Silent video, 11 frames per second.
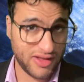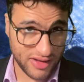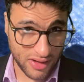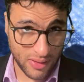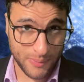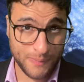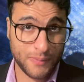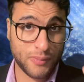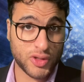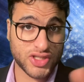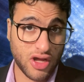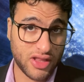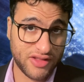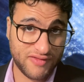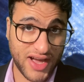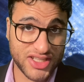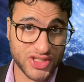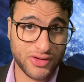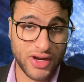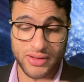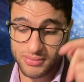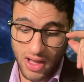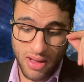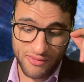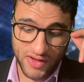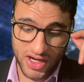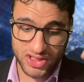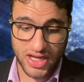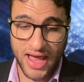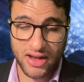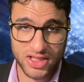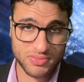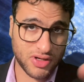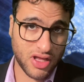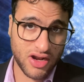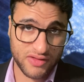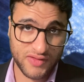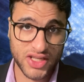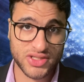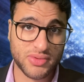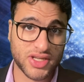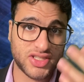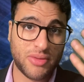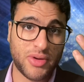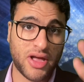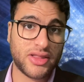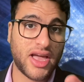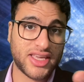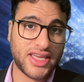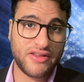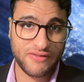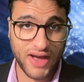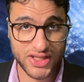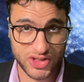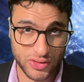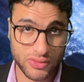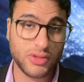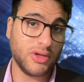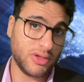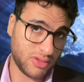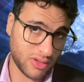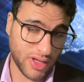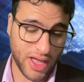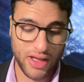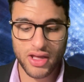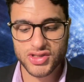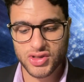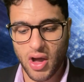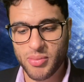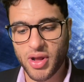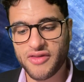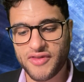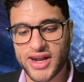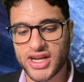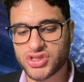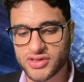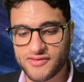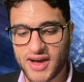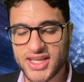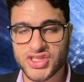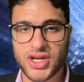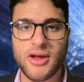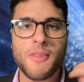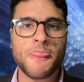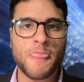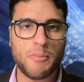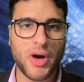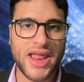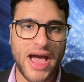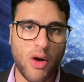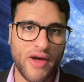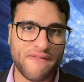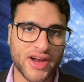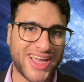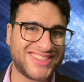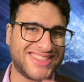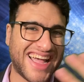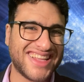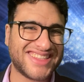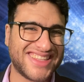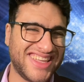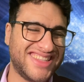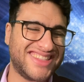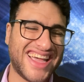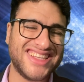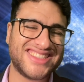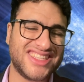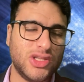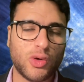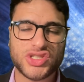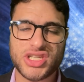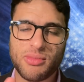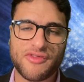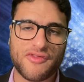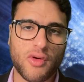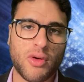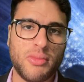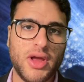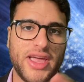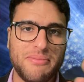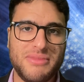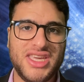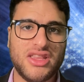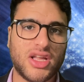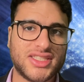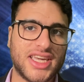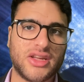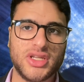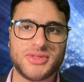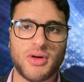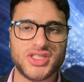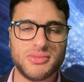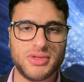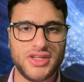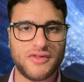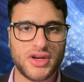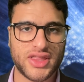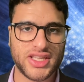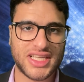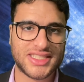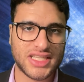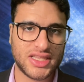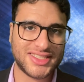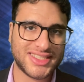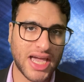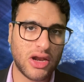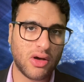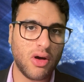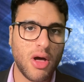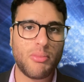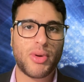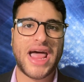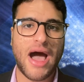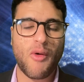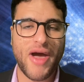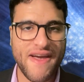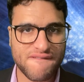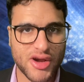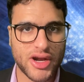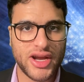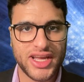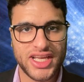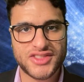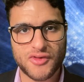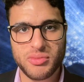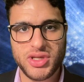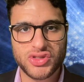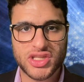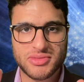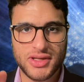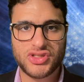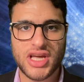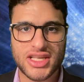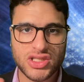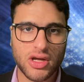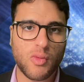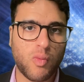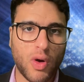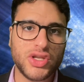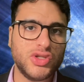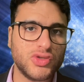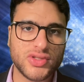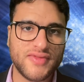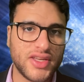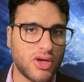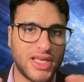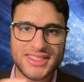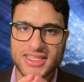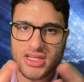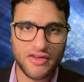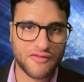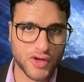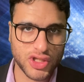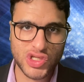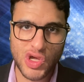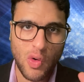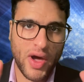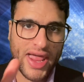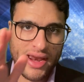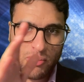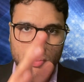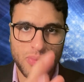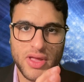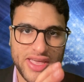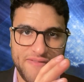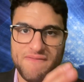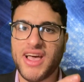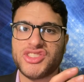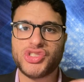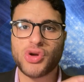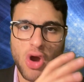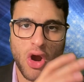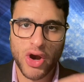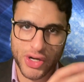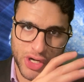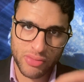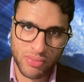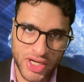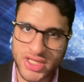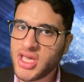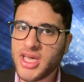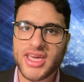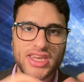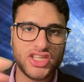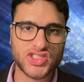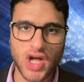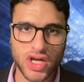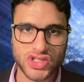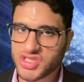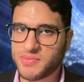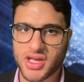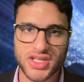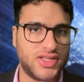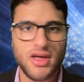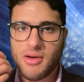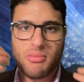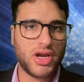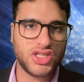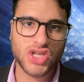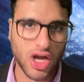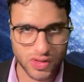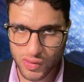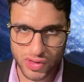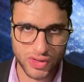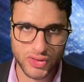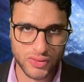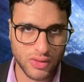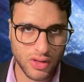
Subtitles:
advisor, right? I'm a financial analyst, but not an advisor, because I can't advise you. Okay, so I'm not a financial advisor, but however, guys, that is in no shape or form me not taking responsibility for the things I say on this channel. But however, it's for me to explain to you guys, look, one YouTube video isn't enough for you to go ahead and invest your hard-earned money in a stock just because Money Talk told you to.